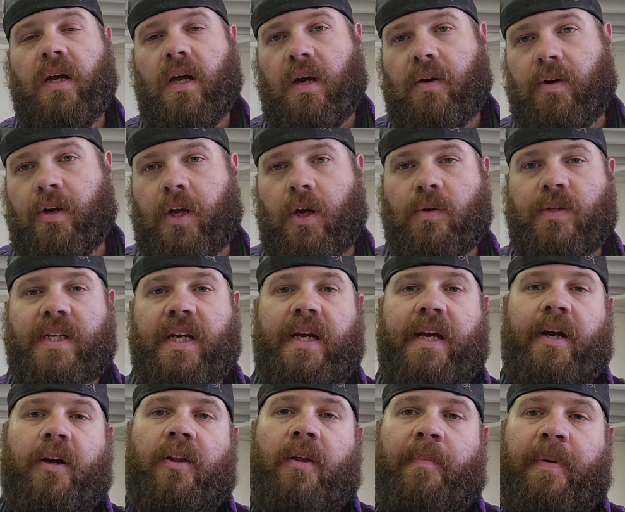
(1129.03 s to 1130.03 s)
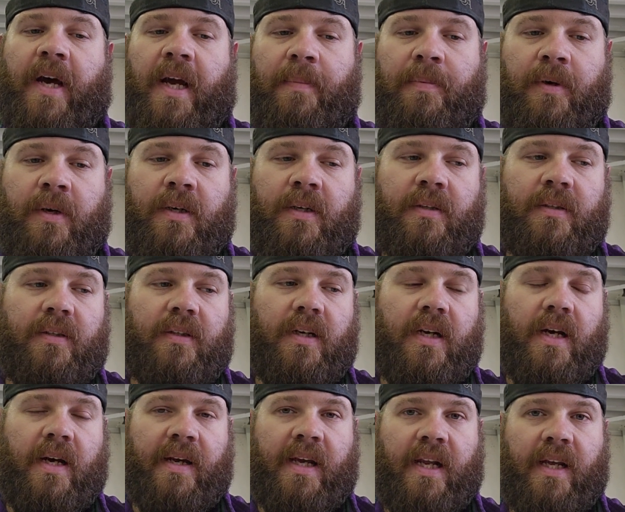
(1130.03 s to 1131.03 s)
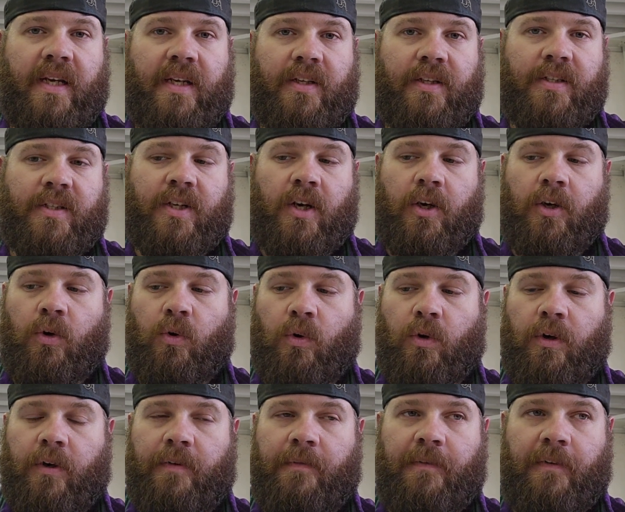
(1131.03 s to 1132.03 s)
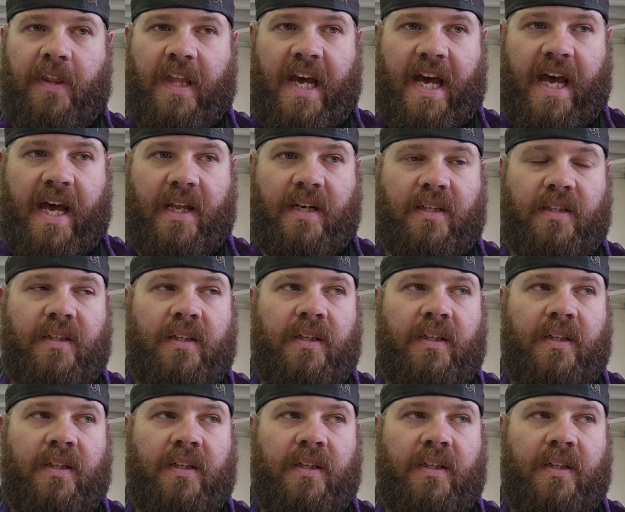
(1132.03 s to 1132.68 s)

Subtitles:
I'm going to go take care of the Piper. I got to get the starter ordered for that.